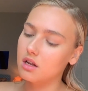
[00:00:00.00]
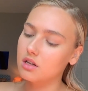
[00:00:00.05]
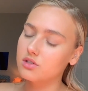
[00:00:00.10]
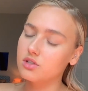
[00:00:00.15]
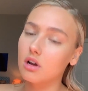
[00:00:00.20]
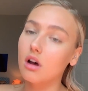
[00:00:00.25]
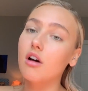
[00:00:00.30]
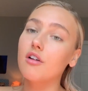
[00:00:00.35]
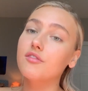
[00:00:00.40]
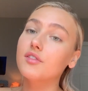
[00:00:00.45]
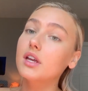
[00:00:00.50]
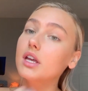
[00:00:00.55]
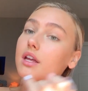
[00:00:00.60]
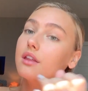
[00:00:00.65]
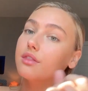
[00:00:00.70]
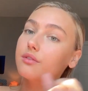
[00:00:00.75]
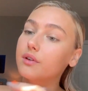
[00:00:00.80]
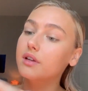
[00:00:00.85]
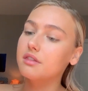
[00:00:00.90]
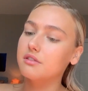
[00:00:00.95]
Toffee
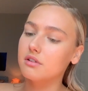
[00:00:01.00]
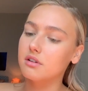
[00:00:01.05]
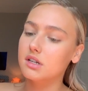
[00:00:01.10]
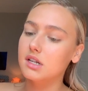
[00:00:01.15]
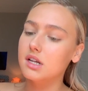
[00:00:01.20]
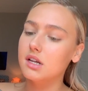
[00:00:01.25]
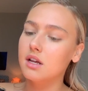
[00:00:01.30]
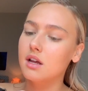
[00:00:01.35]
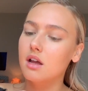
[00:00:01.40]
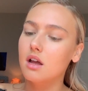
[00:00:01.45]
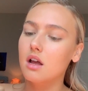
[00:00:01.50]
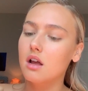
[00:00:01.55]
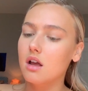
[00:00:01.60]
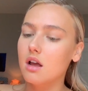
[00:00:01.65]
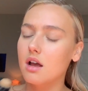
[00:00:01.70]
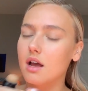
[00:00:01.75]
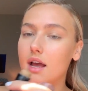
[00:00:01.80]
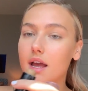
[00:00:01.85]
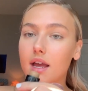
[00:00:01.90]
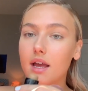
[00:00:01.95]
330,
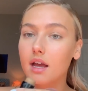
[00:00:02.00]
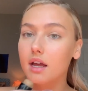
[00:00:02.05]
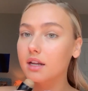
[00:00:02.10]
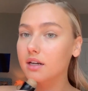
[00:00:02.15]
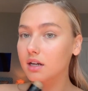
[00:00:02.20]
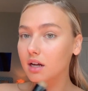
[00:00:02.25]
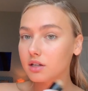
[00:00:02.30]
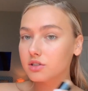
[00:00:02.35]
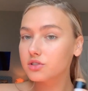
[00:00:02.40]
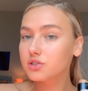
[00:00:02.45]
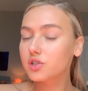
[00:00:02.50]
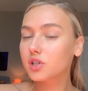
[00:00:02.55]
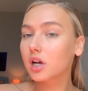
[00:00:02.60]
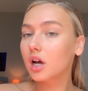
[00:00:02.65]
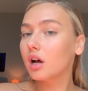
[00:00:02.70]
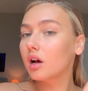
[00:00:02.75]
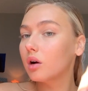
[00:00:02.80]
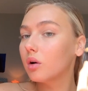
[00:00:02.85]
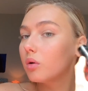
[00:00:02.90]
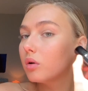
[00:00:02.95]
and I just
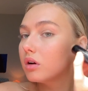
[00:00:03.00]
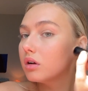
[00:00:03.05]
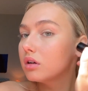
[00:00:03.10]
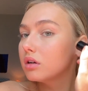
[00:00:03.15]
go